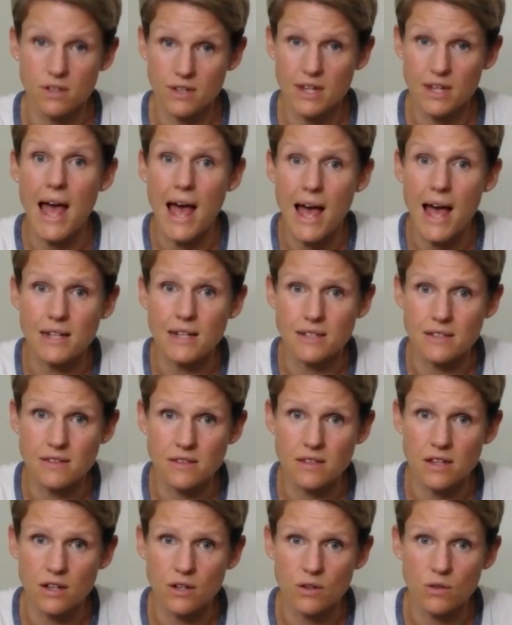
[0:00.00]
yet.
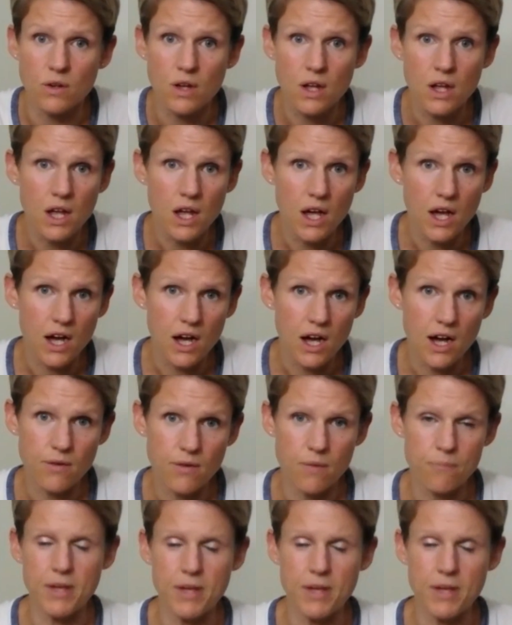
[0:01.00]
So, yeah.